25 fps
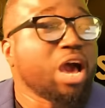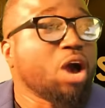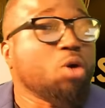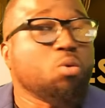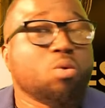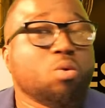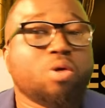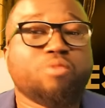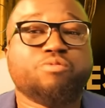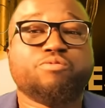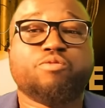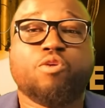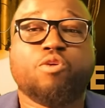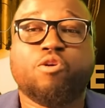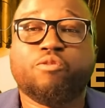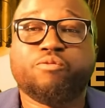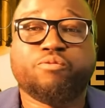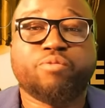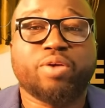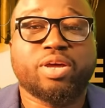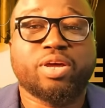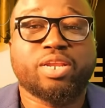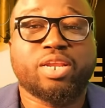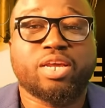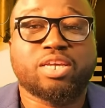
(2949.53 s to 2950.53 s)
Our
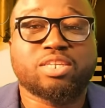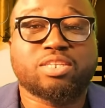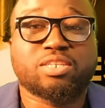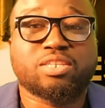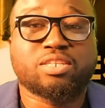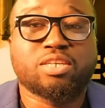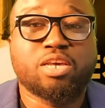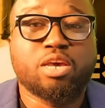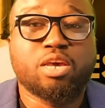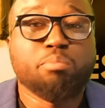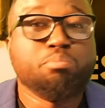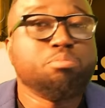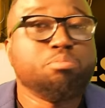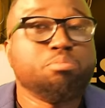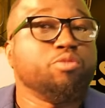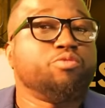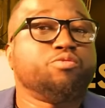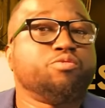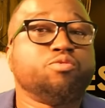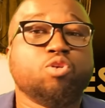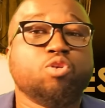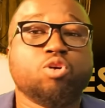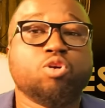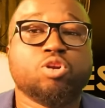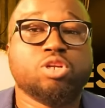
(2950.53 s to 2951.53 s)
forefathers,
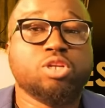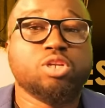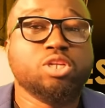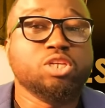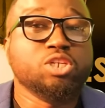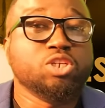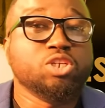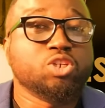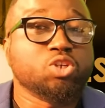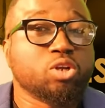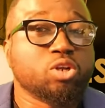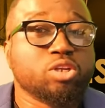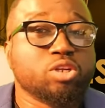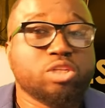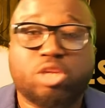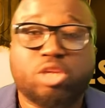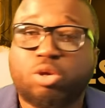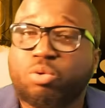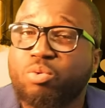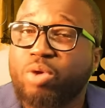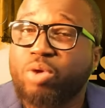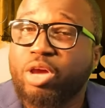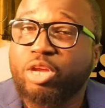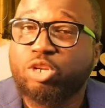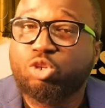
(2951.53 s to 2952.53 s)
before religion,
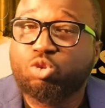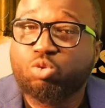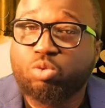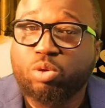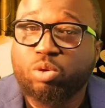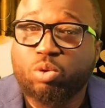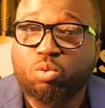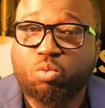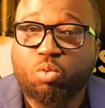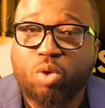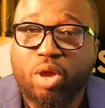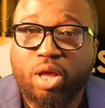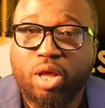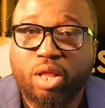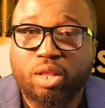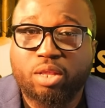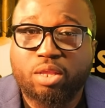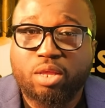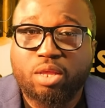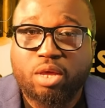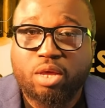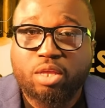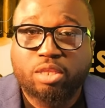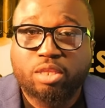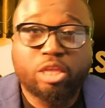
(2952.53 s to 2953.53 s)
they were doing well.